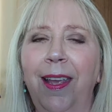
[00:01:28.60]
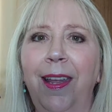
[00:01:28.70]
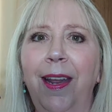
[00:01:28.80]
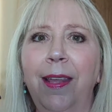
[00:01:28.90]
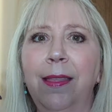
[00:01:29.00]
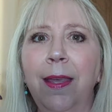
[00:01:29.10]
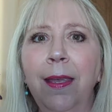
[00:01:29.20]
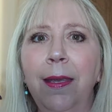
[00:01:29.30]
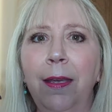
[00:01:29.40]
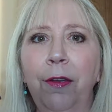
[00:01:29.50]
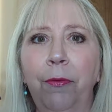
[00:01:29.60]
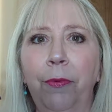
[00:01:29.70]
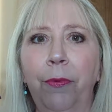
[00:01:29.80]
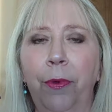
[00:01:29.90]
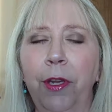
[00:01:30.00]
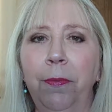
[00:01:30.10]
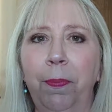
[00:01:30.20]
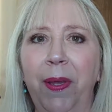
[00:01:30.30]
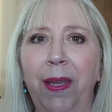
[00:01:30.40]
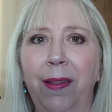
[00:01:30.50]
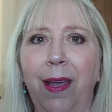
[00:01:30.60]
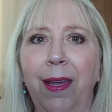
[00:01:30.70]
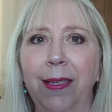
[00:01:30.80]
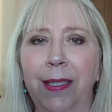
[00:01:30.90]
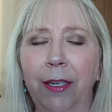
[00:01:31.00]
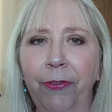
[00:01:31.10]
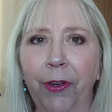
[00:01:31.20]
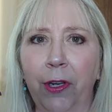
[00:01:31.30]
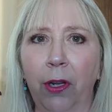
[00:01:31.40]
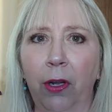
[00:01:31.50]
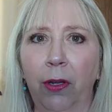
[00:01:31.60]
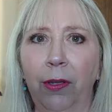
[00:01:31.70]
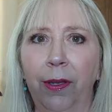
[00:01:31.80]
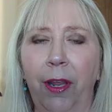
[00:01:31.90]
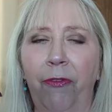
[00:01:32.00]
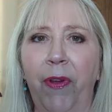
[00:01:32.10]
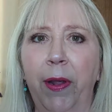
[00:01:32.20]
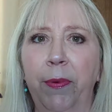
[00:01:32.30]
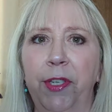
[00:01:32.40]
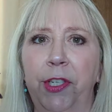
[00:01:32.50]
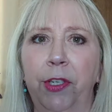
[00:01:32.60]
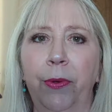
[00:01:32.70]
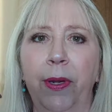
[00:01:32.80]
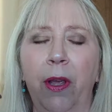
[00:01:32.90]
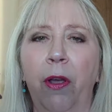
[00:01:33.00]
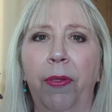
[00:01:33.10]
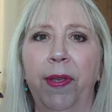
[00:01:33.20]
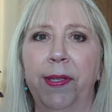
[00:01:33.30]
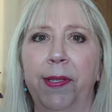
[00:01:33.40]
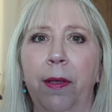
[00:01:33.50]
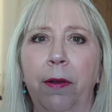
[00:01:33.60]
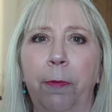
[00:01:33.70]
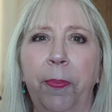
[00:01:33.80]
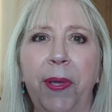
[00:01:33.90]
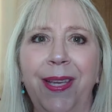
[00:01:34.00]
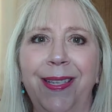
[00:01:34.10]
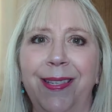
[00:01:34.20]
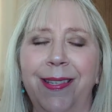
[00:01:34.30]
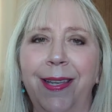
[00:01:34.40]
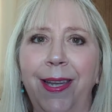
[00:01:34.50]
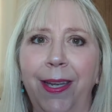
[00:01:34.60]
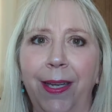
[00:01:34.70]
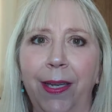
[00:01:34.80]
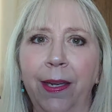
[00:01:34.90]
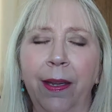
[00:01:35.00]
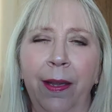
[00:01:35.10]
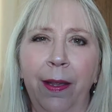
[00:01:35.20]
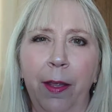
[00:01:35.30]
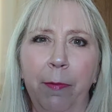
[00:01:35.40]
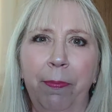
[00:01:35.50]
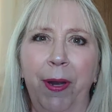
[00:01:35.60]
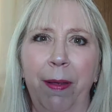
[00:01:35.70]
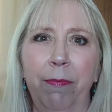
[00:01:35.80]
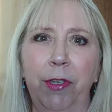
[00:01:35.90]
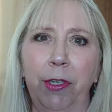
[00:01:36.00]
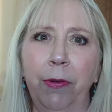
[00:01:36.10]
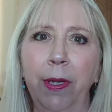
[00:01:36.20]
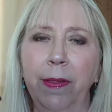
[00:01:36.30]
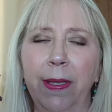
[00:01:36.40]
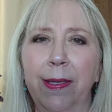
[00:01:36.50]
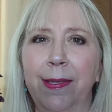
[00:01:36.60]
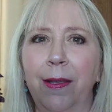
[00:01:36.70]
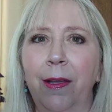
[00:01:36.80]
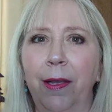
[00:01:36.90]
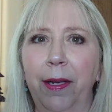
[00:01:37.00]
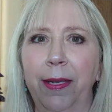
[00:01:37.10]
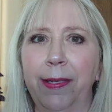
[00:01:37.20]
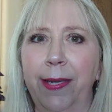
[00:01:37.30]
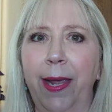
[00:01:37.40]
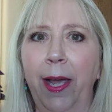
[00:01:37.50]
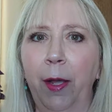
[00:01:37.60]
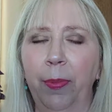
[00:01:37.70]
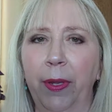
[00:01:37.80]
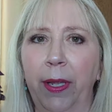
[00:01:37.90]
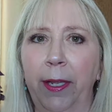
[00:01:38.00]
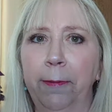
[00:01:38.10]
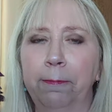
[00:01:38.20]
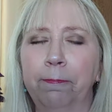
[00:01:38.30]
and I think it wouldn't be that difficult if I was doing all this on a PC. But I'm doing this on a tablet,